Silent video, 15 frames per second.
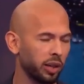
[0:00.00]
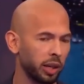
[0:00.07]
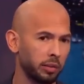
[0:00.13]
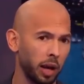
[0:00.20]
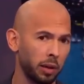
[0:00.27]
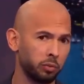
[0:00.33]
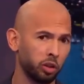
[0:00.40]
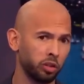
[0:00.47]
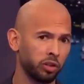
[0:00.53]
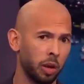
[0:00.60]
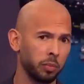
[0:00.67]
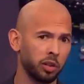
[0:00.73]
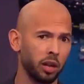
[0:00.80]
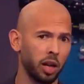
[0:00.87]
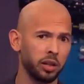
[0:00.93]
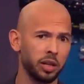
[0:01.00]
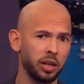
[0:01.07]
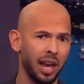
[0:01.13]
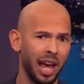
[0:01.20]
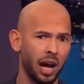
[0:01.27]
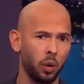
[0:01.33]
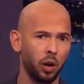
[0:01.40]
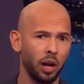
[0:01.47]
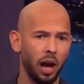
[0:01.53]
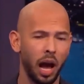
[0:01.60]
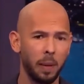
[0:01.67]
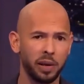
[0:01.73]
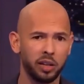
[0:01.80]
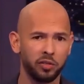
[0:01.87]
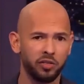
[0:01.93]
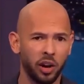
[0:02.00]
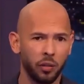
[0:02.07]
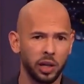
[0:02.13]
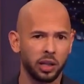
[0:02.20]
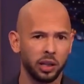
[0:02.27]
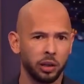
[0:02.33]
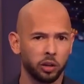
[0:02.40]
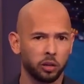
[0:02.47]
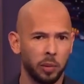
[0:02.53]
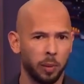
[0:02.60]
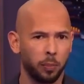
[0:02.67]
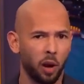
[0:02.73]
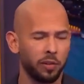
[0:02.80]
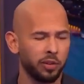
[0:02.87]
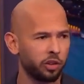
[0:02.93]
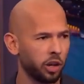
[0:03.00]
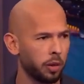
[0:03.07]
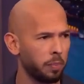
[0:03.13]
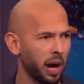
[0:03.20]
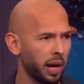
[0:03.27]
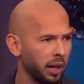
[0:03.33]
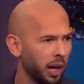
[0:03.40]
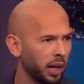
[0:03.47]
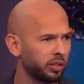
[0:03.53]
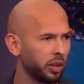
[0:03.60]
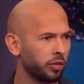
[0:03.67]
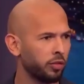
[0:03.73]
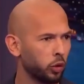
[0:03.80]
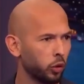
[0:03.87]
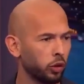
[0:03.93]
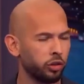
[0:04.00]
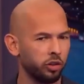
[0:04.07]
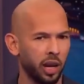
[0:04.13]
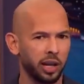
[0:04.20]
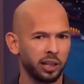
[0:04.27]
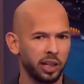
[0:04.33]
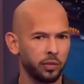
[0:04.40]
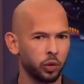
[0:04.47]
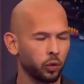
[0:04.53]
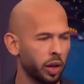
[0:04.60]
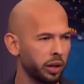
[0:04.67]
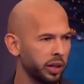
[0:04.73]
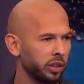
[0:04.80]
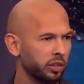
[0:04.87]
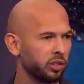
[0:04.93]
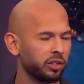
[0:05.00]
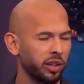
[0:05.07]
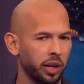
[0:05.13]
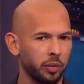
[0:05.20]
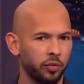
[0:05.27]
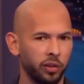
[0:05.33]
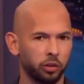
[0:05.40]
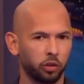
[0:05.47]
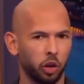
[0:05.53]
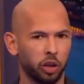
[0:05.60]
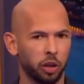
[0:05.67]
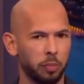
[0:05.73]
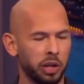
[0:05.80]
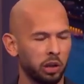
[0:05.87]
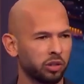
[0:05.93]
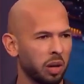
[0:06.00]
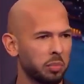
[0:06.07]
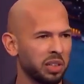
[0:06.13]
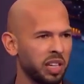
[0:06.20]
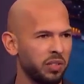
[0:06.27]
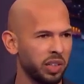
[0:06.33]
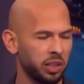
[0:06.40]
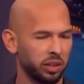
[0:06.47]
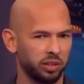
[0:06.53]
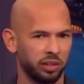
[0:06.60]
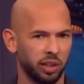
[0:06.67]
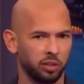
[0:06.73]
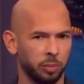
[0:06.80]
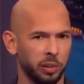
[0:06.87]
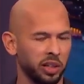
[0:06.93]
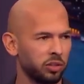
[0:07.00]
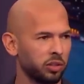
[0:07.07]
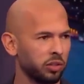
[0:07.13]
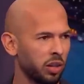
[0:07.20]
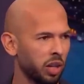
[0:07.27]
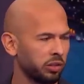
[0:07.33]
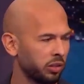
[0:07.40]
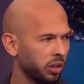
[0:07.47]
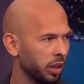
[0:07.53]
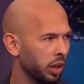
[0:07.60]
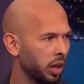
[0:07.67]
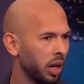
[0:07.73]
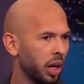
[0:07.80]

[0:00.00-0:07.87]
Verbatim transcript: I, have just come to London now. I made it very clear to my private jet pilot. I said, fuel the jet and leave it running, because the second I'm finished talking to Piers, I'm leaving this cesspit. It's disgusting.